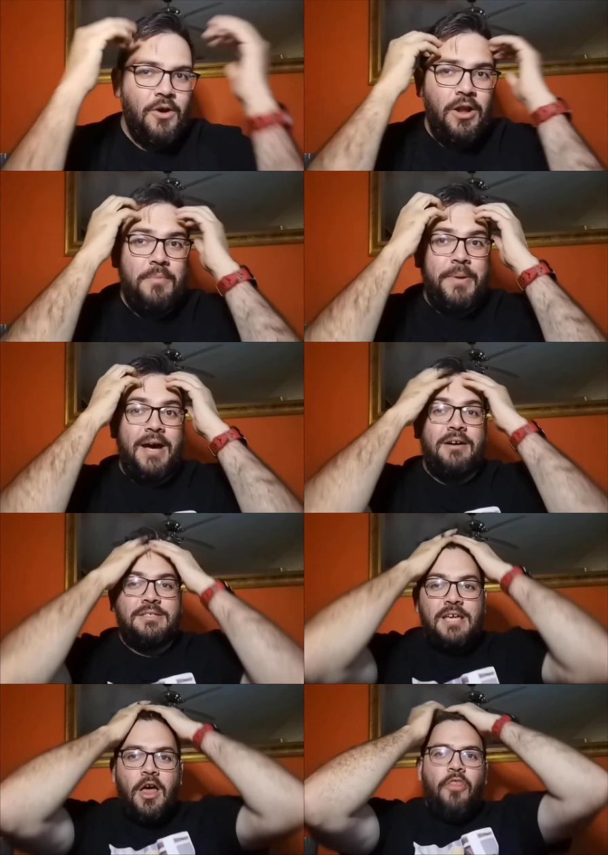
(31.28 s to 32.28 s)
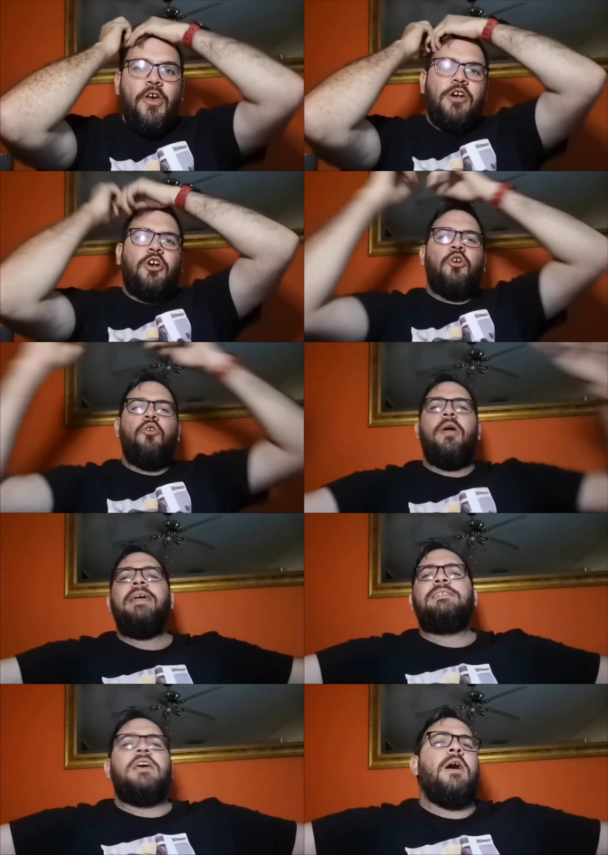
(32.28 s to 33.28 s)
all about the Great